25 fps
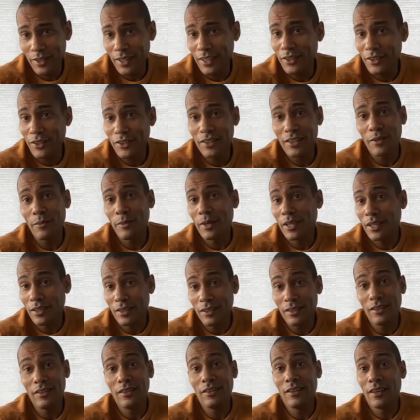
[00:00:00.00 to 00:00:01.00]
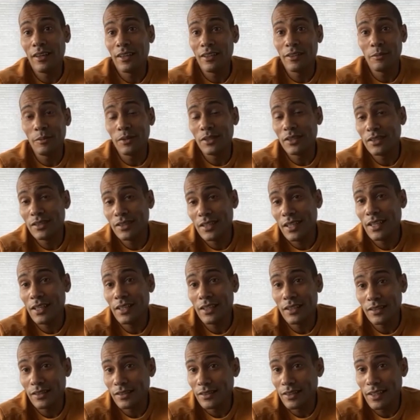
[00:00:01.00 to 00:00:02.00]
you're going to make a lot of
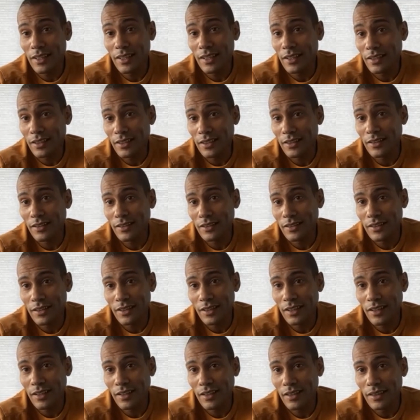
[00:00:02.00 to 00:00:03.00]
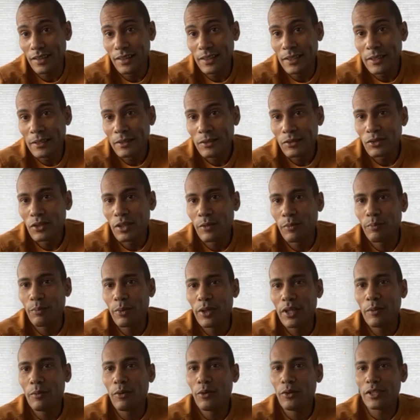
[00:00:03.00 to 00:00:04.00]
mistakes. Like, you can't. So
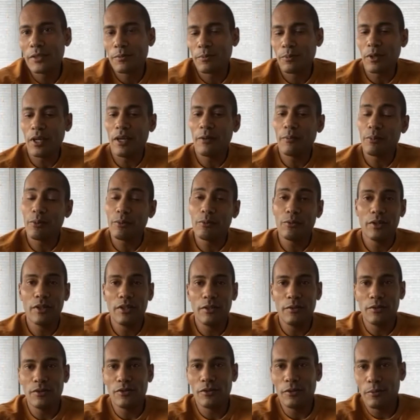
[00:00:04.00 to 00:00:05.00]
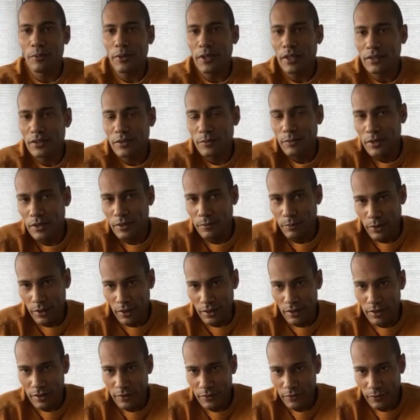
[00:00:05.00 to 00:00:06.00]
I'm really so proud to be a
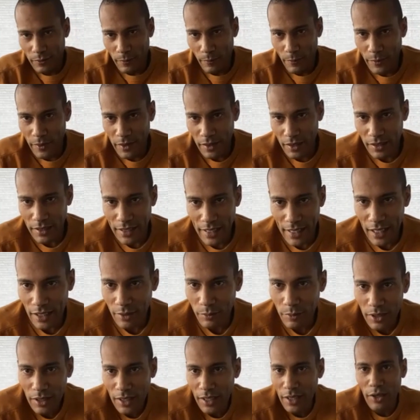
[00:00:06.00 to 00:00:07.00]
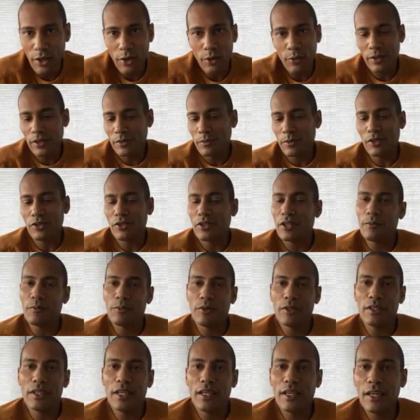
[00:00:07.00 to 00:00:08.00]
part of the academy. I always make sure I
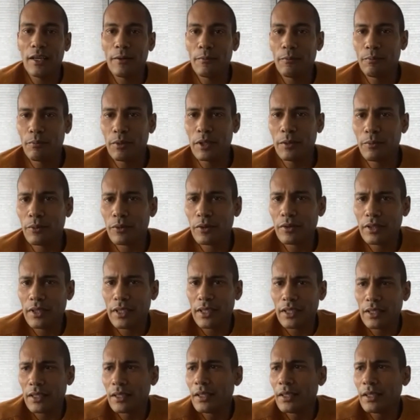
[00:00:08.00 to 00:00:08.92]
bring that up when people are like,